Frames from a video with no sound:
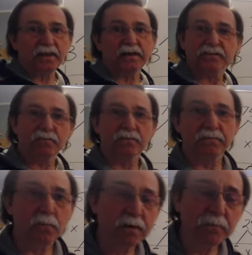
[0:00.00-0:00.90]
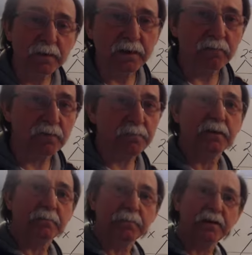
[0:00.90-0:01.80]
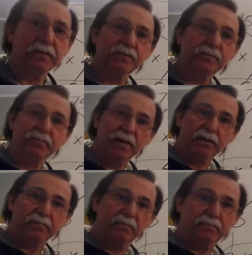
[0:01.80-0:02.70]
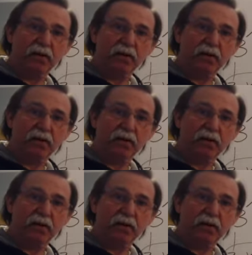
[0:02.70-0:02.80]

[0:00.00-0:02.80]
that sort of a one-way agreement because you can't